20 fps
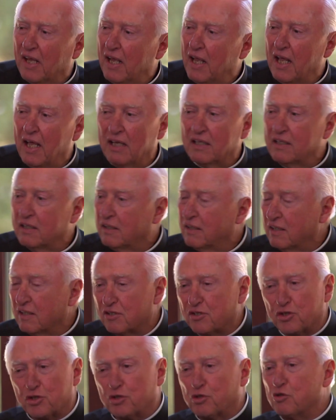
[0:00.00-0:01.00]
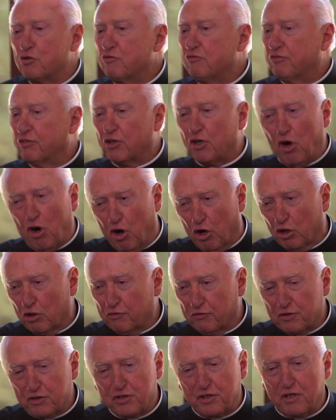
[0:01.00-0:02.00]
And it's true for all
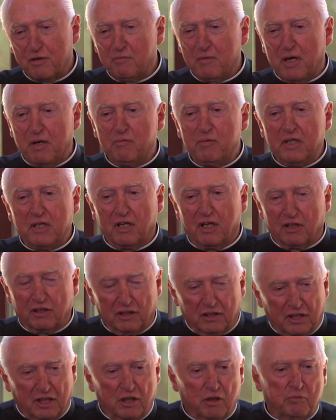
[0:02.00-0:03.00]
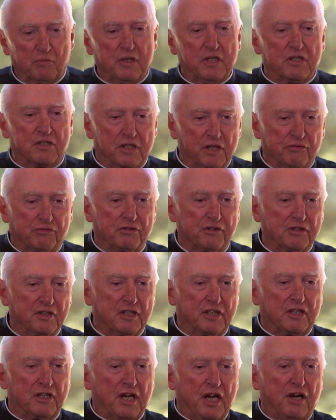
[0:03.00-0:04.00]
of us. It may be a little bit different
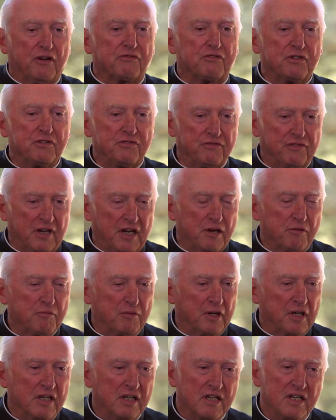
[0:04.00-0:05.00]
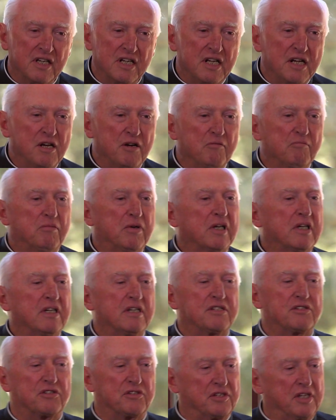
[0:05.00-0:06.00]
in every family, but
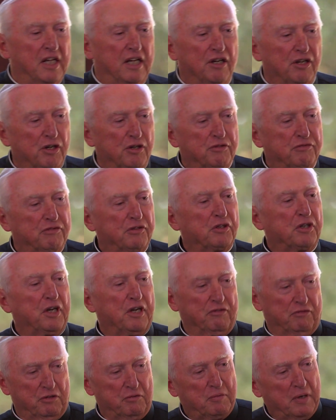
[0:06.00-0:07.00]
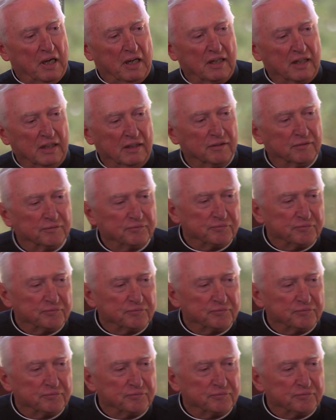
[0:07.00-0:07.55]
it's there for everybody.